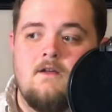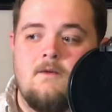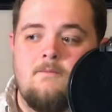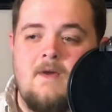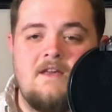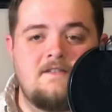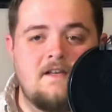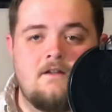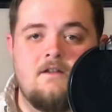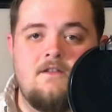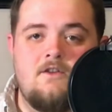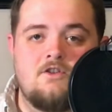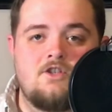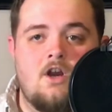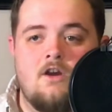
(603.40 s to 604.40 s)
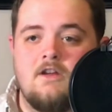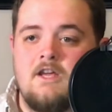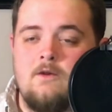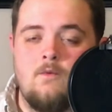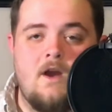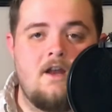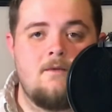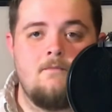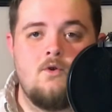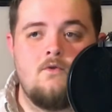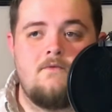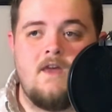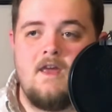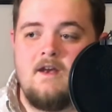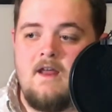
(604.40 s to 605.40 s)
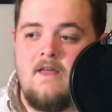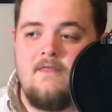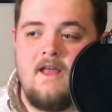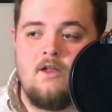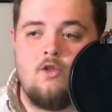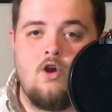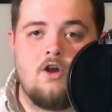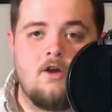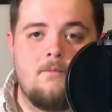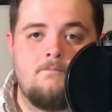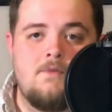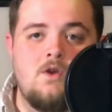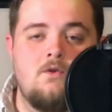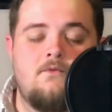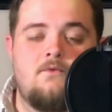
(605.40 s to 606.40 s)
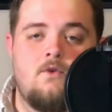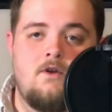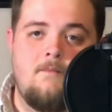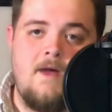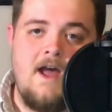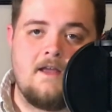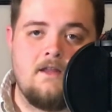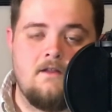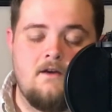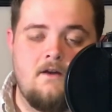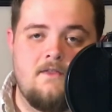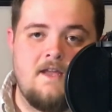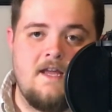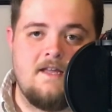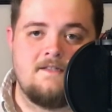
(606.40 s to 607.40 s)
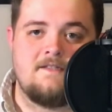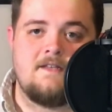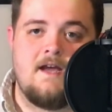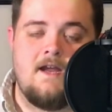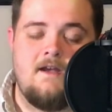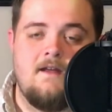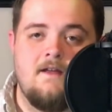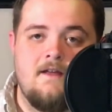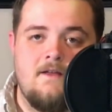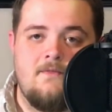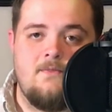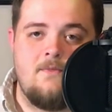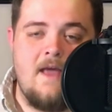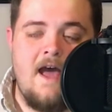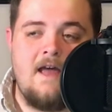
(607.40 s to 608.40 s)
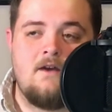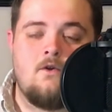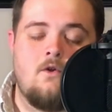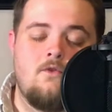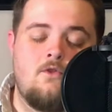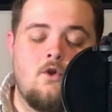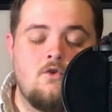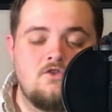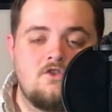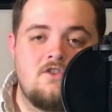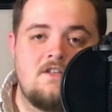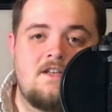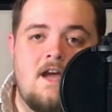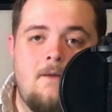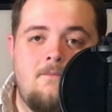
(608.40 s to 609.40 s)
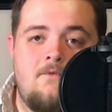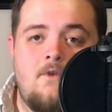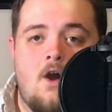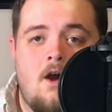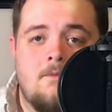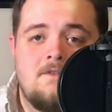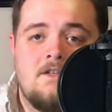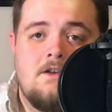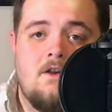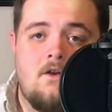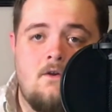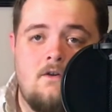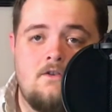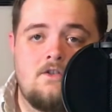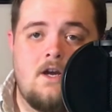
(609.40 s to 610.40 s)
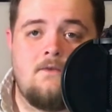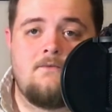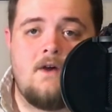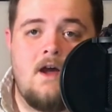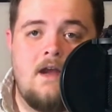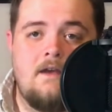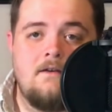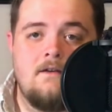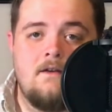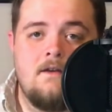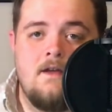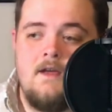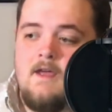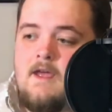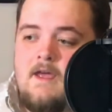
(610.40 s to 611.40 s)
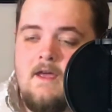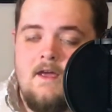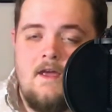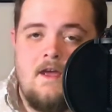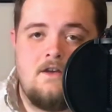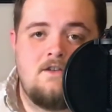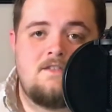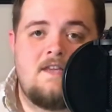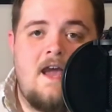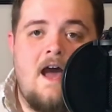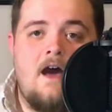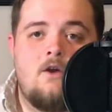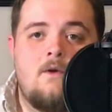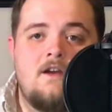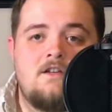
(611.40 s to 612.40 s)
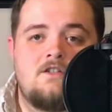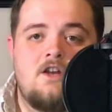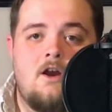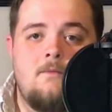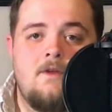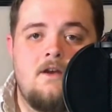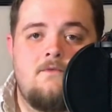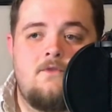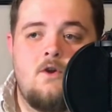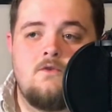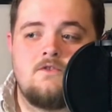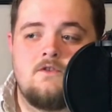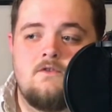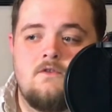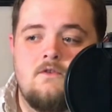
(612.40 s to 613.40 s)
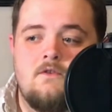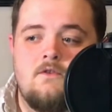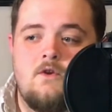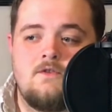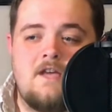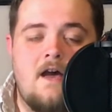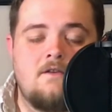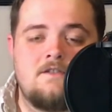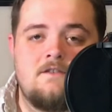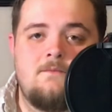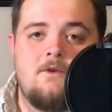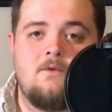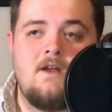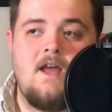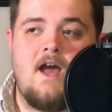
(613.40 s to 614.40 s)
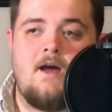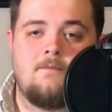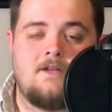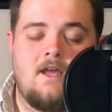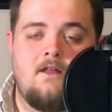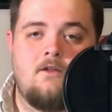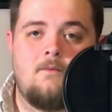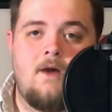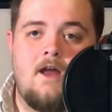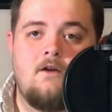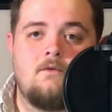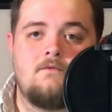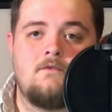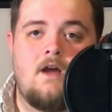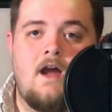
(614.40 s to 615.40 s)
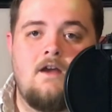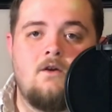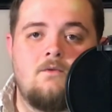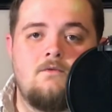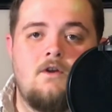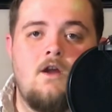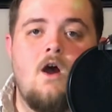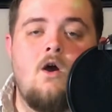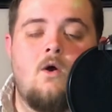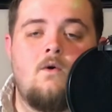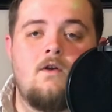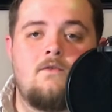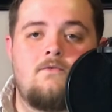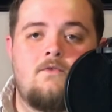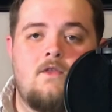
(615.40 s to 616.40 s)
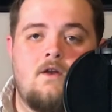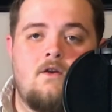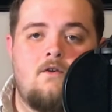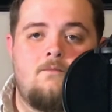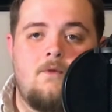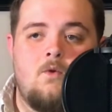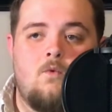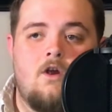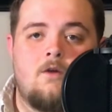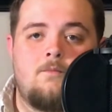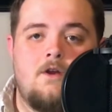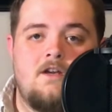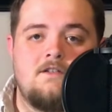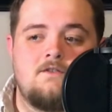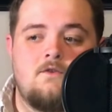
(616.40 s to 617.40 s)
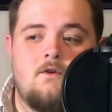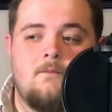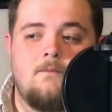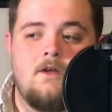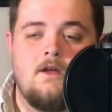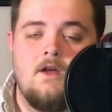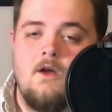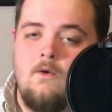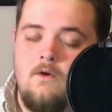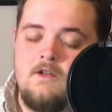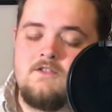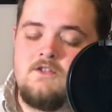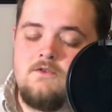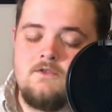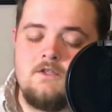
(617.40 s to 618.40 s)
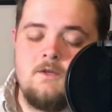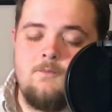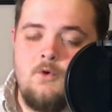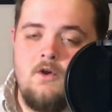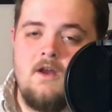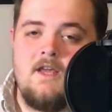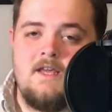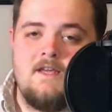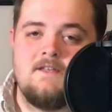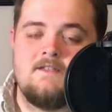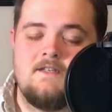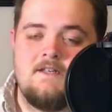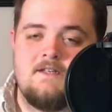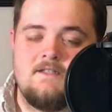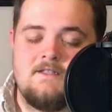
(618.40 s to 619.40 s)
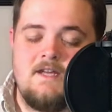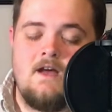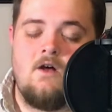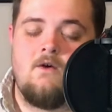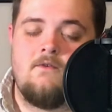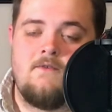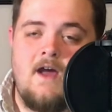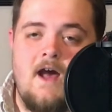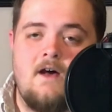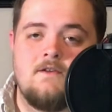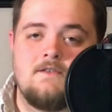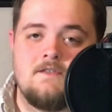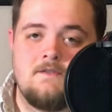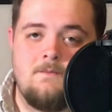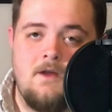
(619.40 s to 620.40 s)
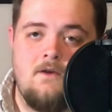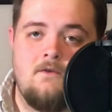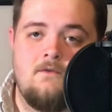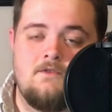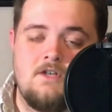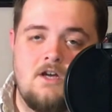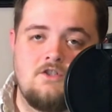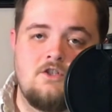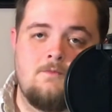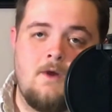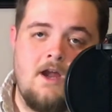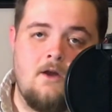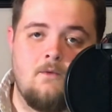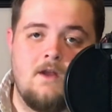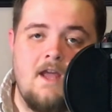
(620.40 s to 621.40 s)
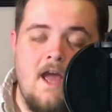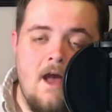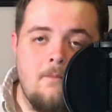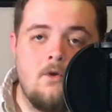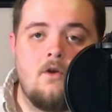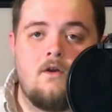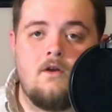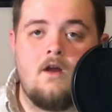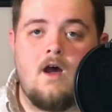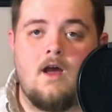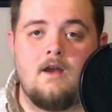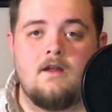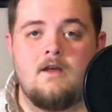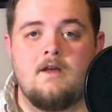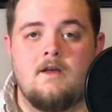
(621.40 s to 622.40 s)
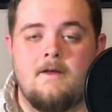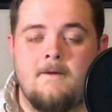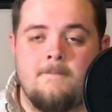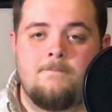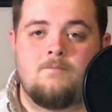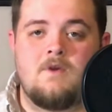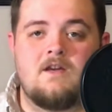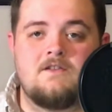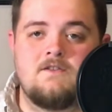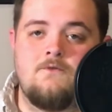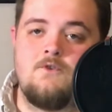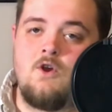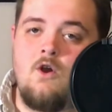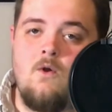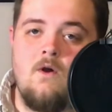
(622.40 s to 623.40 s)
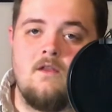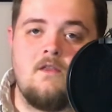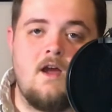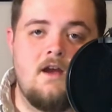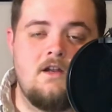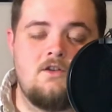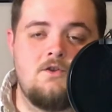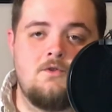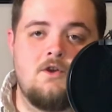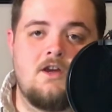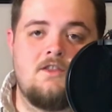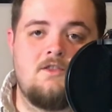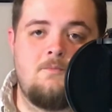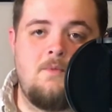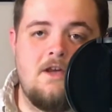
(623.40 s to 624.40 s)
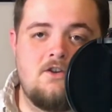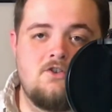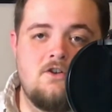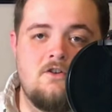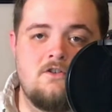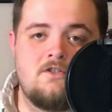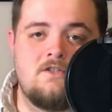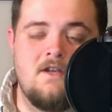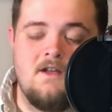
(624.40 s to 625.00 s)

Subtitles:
Basically, they're turnkey ready, move in, and they look beautiful and immaculate on the inside. Those are the type of comps that you're going to try to find. And you say, how do I determine if those houses have been rehabbed, Caleb? I don't know if there's been work put into them. Well, it's usually pretty easy to tell if a house has been touched by a rehabber or not, because if you go online and you look at the pictures,